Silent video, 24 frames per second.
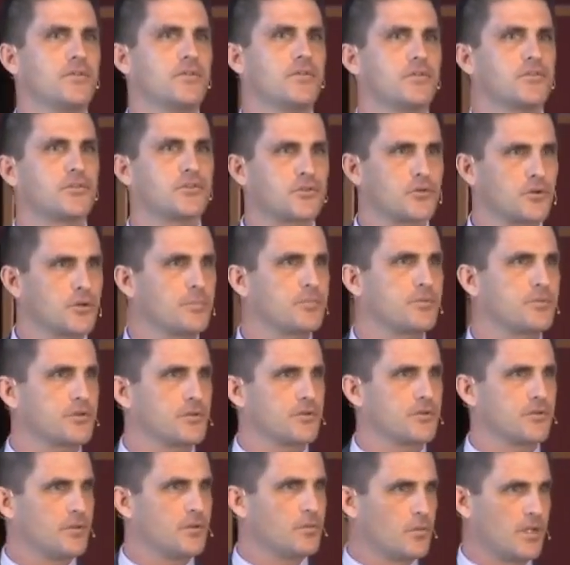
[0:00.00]
the
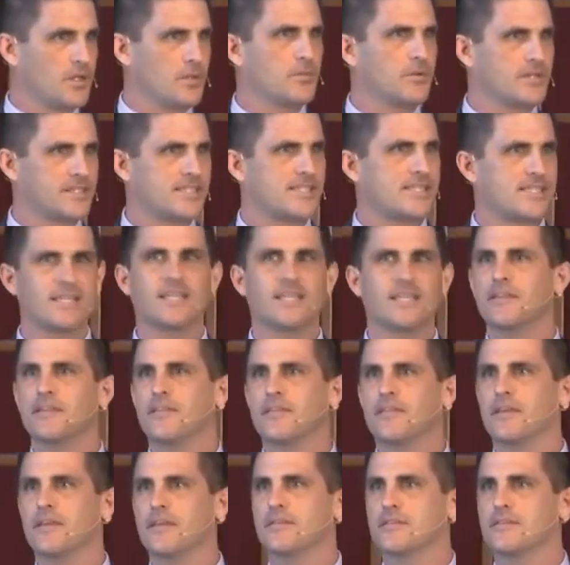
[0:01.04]
scripture that we would see
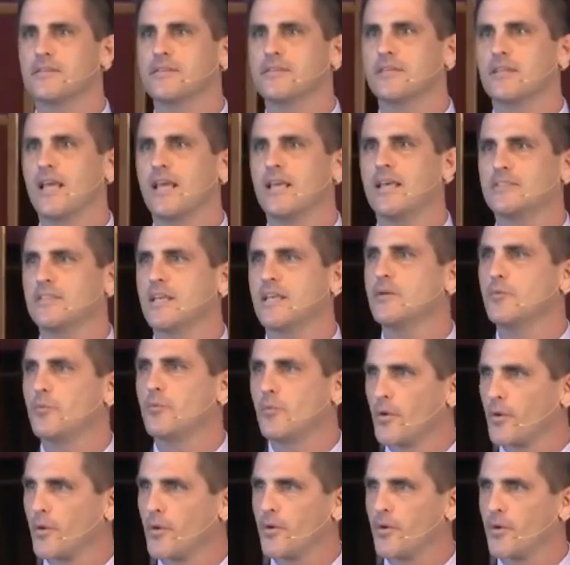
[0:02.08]
this as a
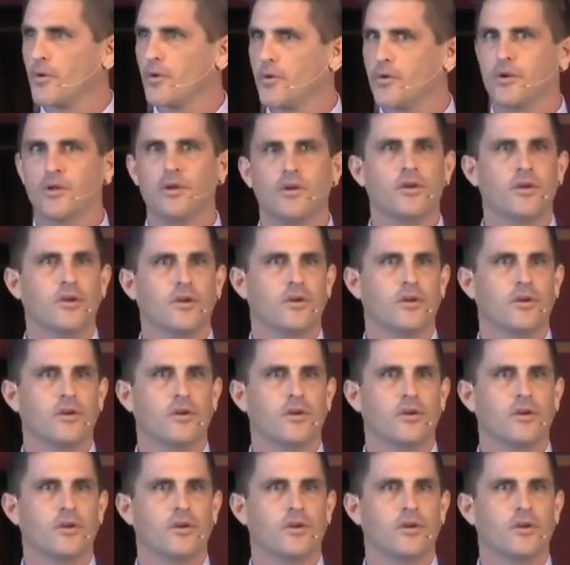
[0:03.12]
word